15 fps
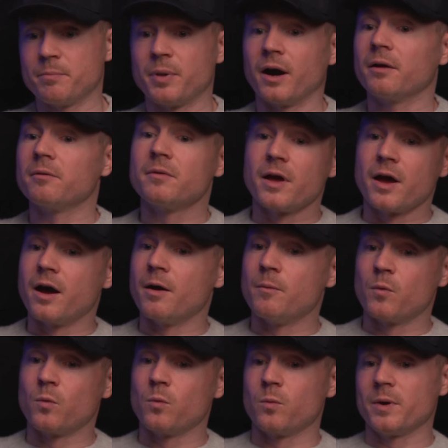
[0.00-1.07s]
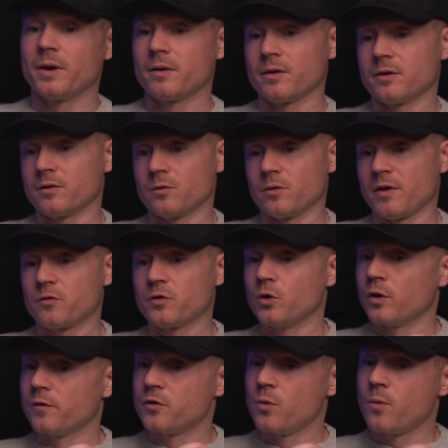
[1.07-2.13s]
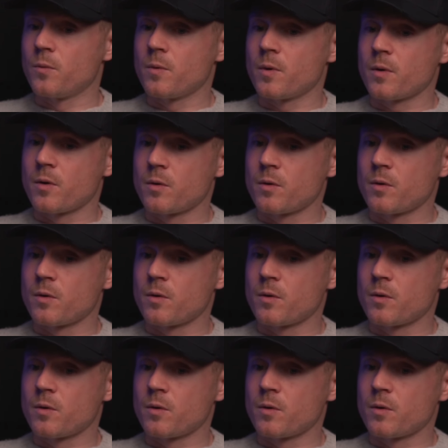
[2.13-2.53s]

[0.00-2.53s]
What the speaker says: but if you